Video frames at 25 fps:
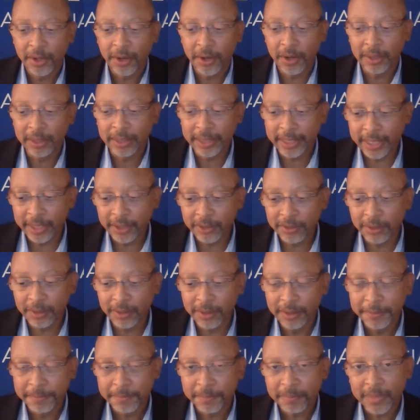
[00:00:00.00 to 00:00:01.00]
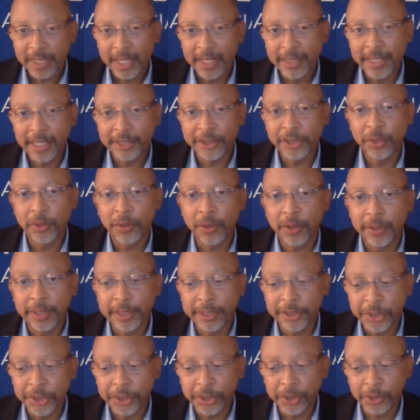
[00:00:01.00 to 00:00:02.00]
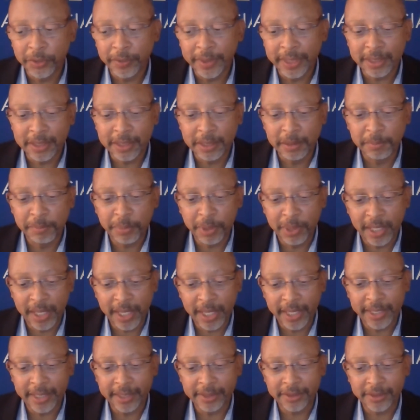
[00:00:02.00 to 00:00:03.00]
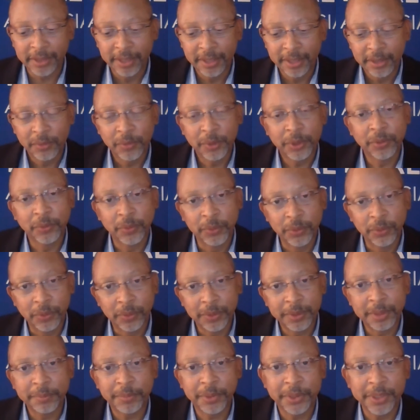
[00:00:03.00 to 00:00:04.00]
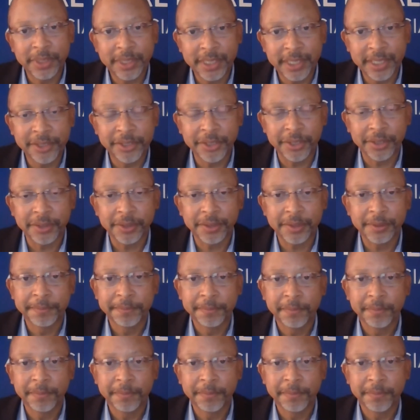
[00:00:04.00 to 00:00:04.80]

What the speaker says: are legal and that you are ensuring compliance with the rules and procedures.